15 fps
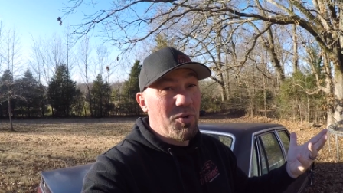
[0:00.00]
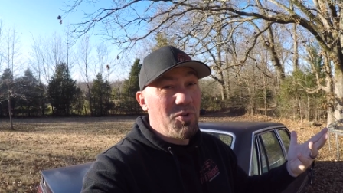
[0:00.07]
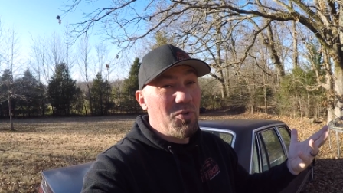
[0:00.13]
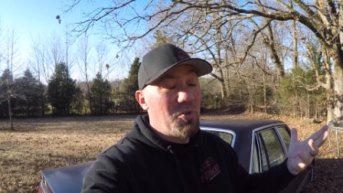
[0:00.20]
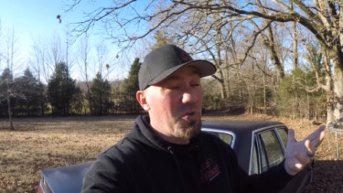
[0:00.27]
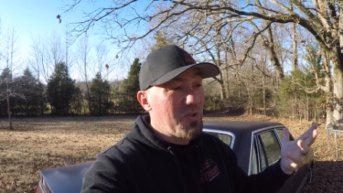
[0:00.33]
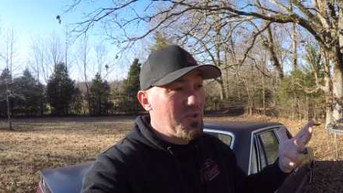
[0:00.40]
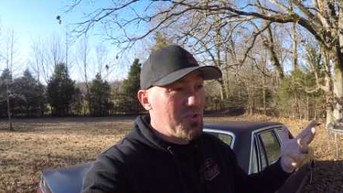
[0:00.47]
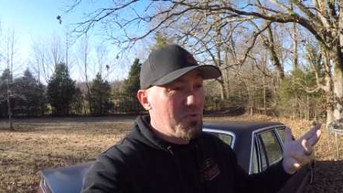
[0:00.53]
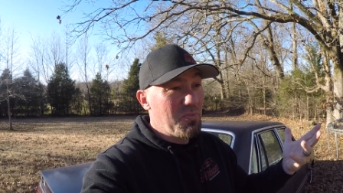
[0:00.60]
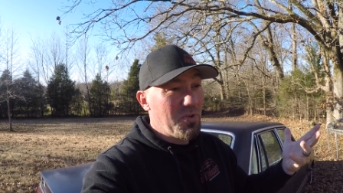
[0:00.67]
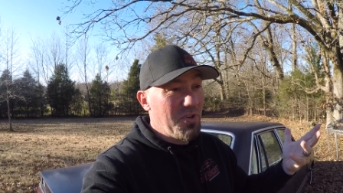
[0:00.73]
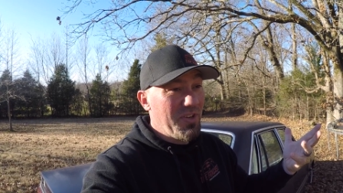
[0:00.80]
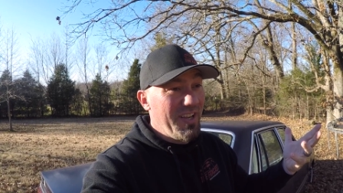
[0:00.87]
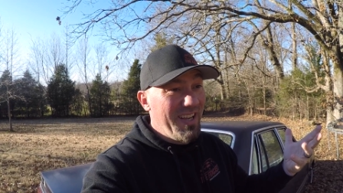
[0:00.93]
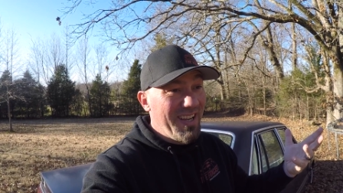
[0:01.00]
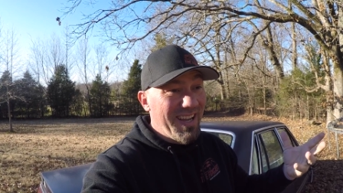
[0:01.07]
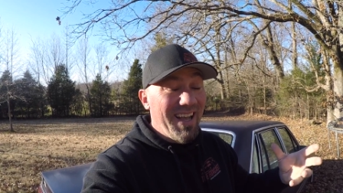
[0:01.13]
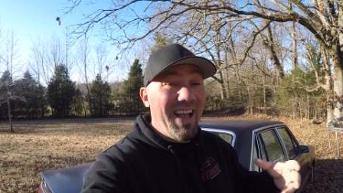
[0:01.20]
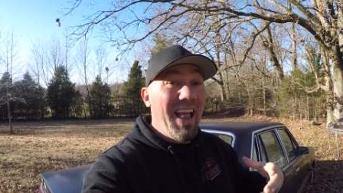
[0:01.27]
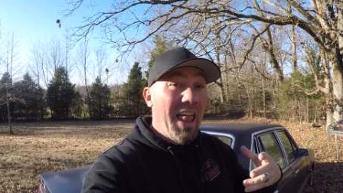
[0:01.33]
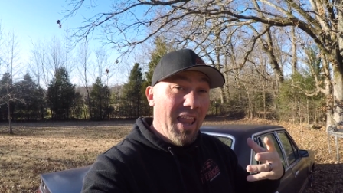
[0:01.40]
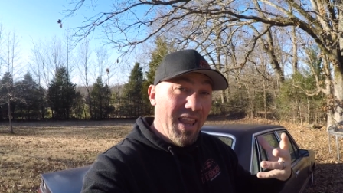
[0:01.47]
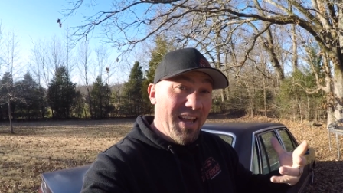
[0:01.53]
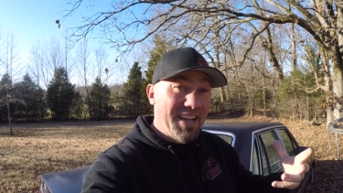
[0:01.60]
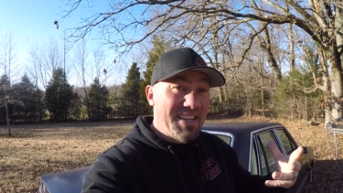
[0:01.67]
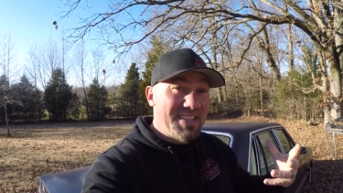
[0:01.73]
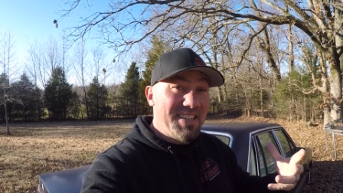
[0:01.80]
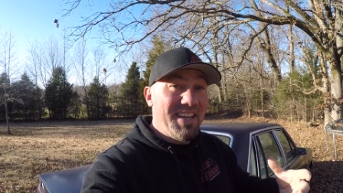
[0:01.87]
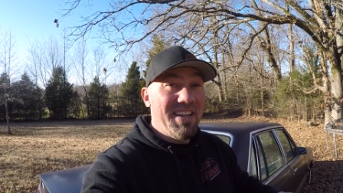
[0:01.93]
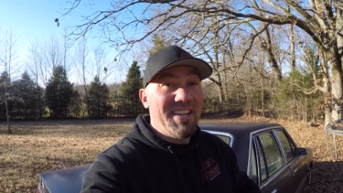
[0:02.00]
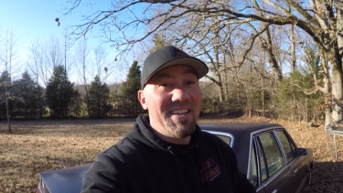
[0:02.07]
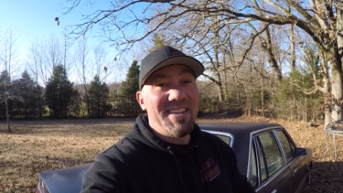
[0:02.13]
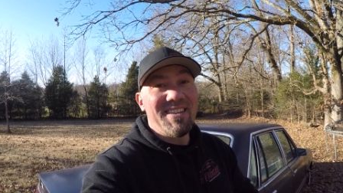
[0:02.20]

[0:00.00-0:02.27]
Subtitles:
cool and super unique, like I said.